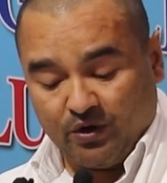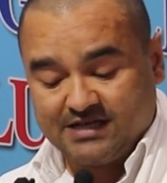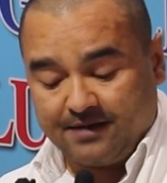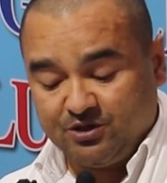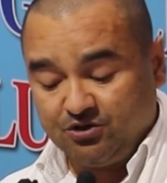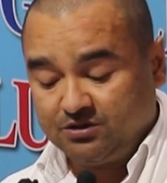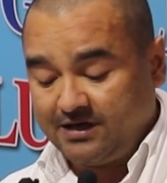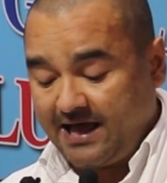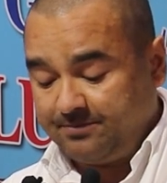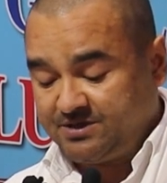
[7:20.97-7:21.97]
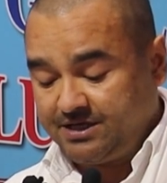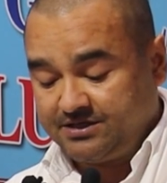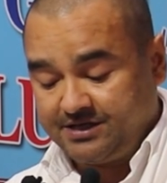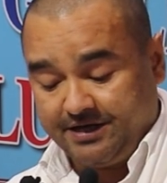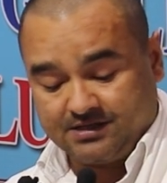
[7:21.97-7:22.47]
which have used the
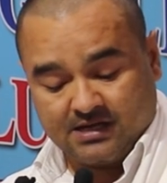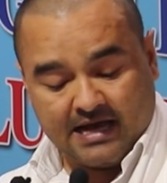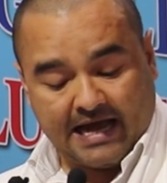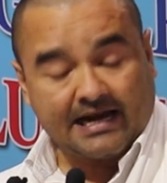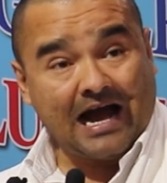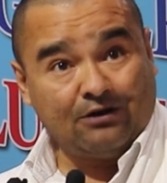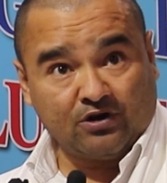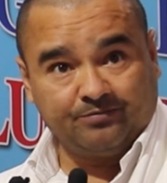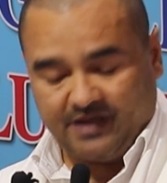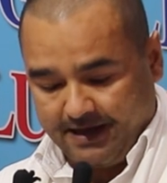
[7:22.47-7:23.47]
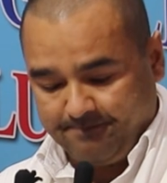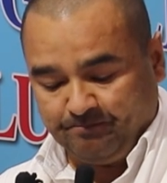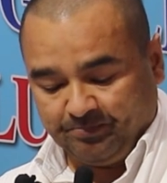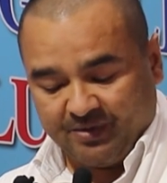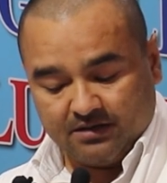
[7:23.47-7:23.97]
MCCs, and out of
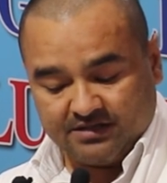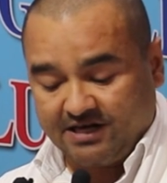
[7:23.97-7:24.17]
them,